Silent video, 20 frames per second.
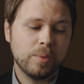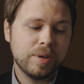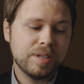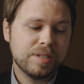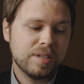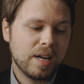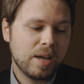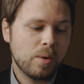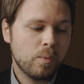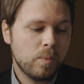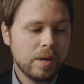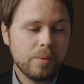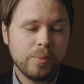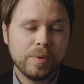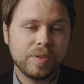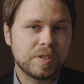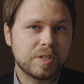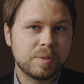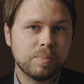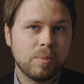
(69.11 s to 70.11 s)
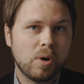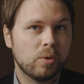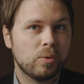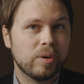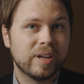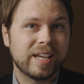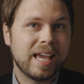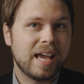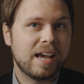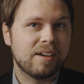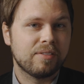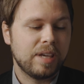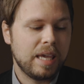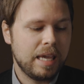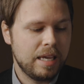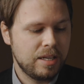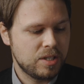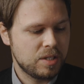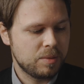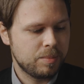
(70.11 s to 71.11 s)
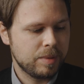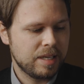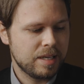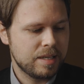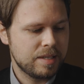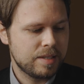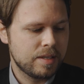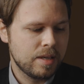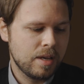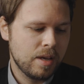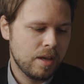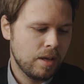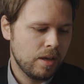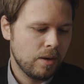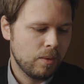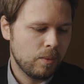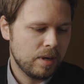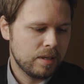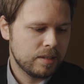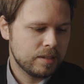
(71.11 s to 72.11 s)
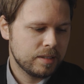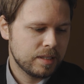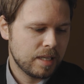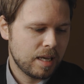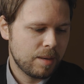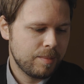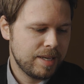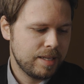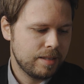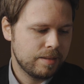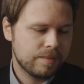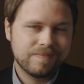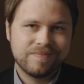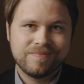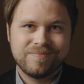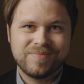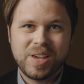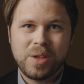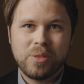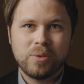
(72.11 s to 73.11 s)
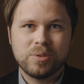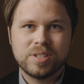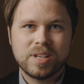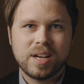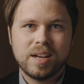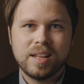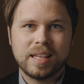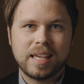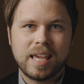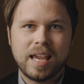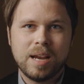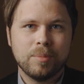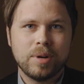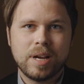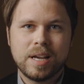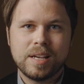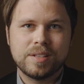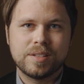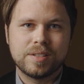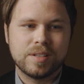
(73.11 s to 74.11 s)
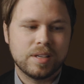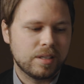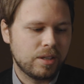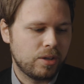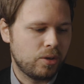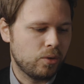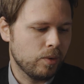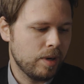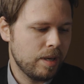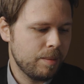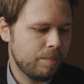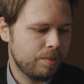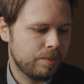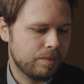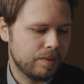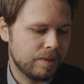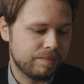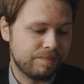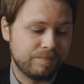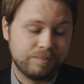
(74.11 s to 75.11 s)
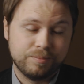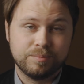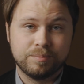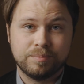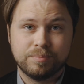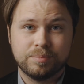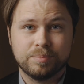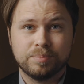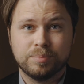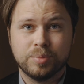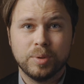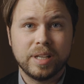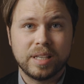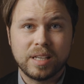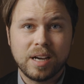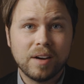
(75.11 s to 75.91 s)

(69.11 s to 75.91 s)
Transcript: the reason I went with the Smallrig half cage is because, well, I mean, the other side of the camera has a grip, a pretty